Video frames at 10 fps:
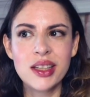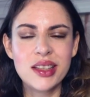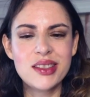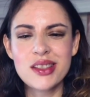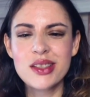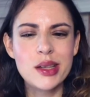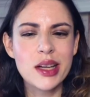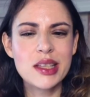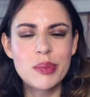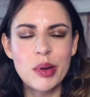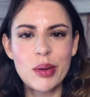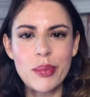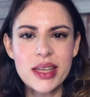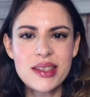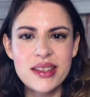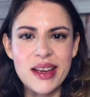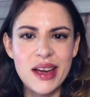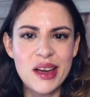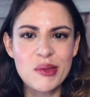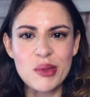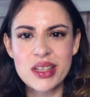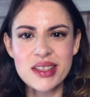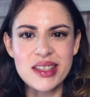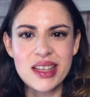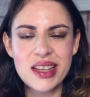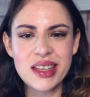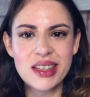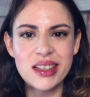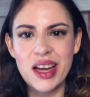This is an experiment. I want to see